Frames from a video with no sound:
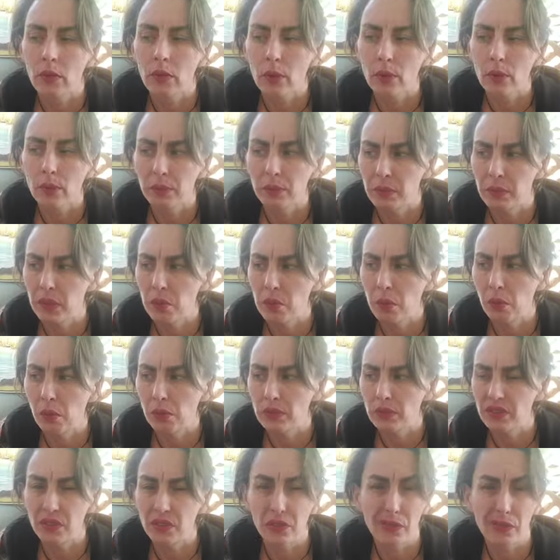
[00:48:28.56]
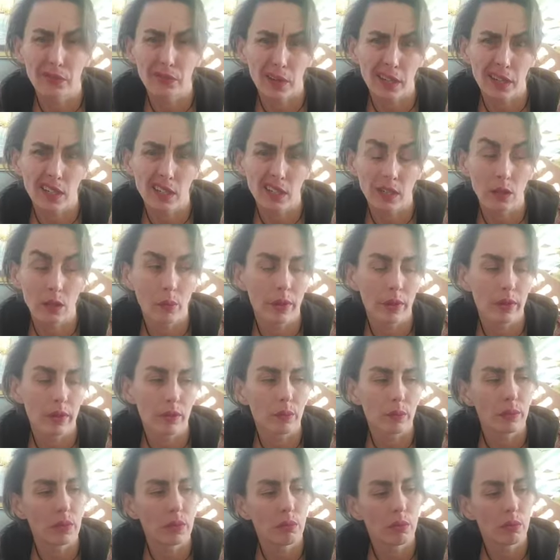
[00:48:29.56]
are people still fighting? Why
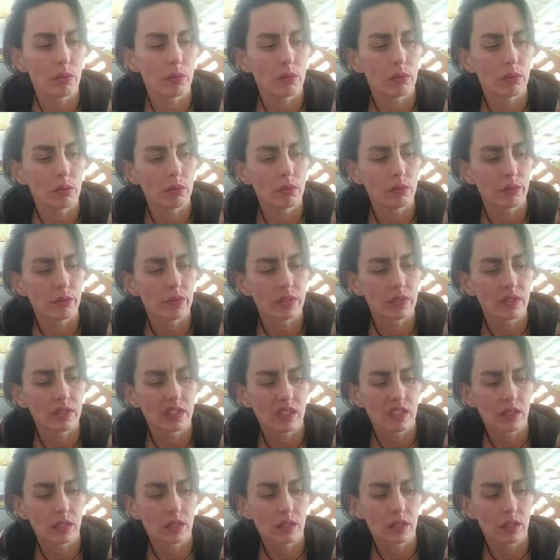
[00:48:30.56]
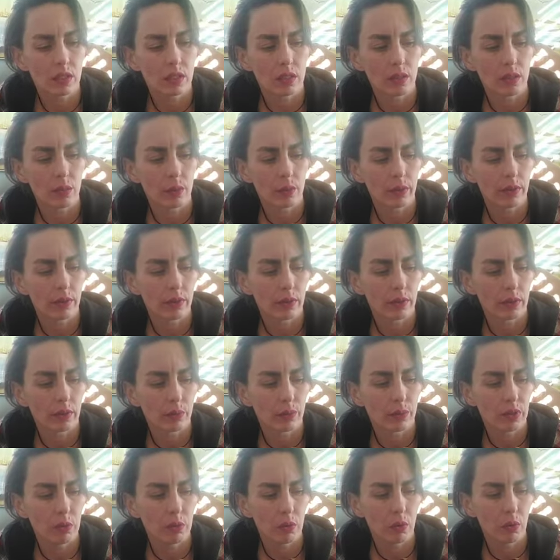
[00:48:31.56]
are people resisting? Why are
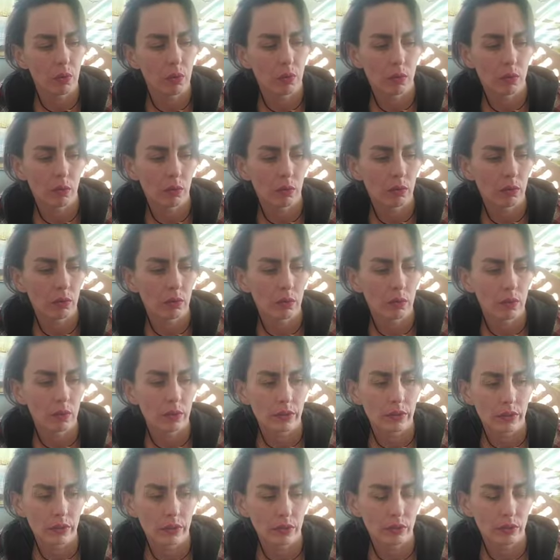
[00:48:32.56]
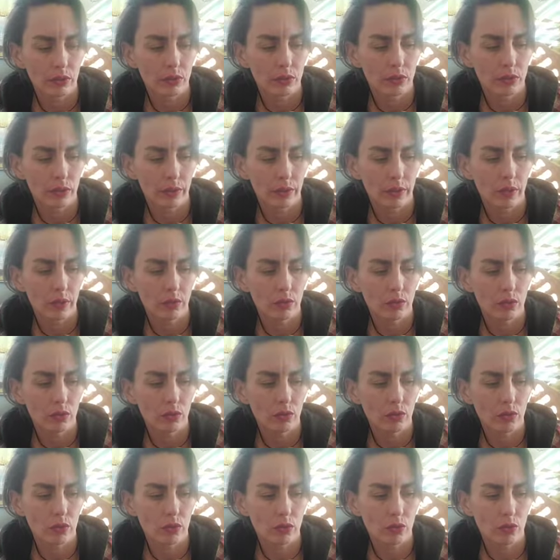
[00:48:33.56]
people still trying
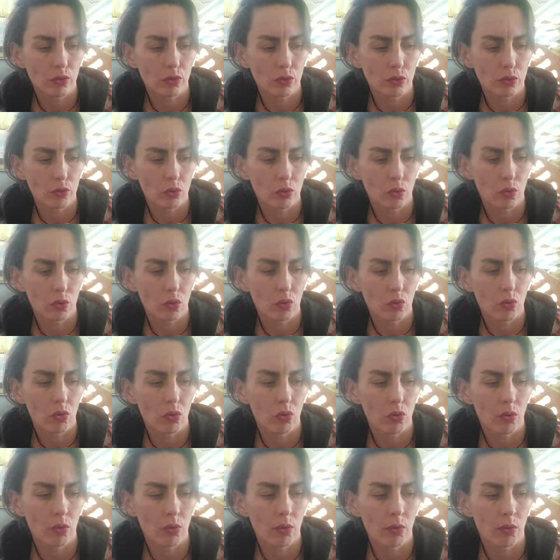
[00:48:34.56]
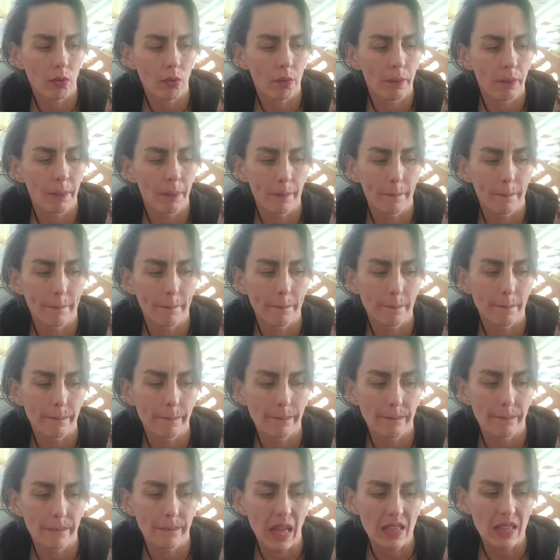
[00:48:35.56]
to control
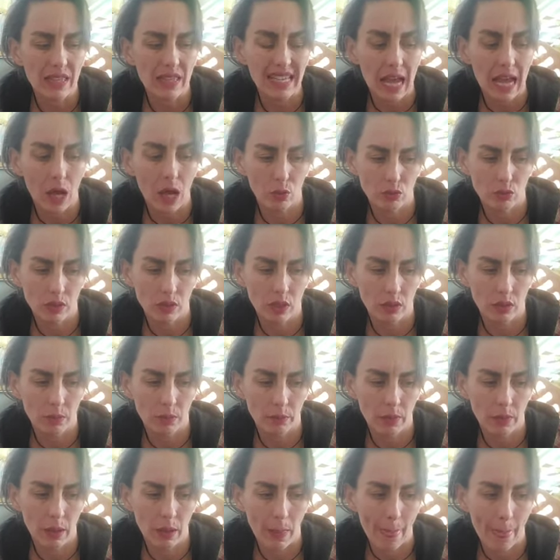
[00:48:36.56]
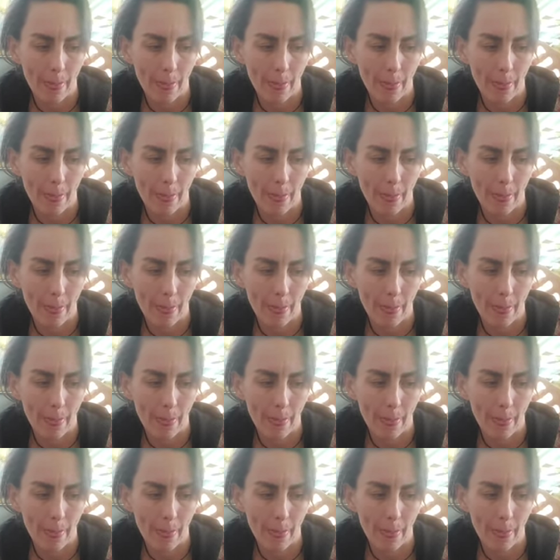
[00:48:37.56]
the outcome?